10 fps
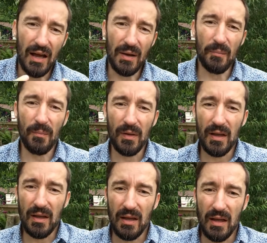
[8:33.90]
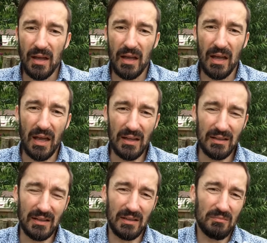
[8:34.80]

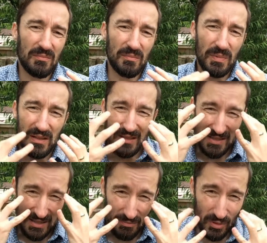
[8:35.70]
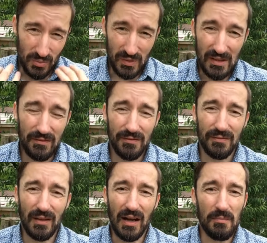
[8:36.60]
And it can be a deep
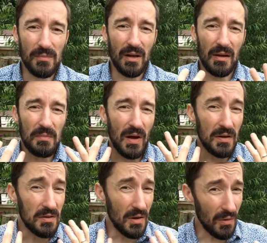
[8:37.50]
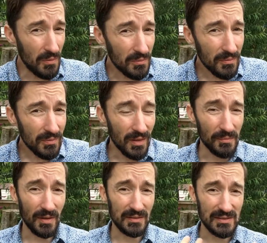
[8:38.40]
grief that I'm not known,
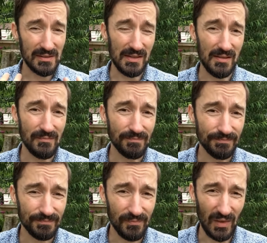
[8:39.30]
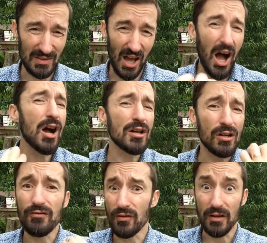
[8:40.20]
I'm not seen. There's a
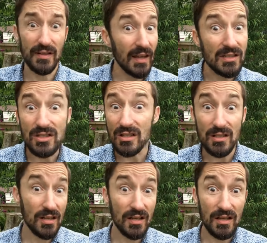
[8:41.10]
hunger for attention.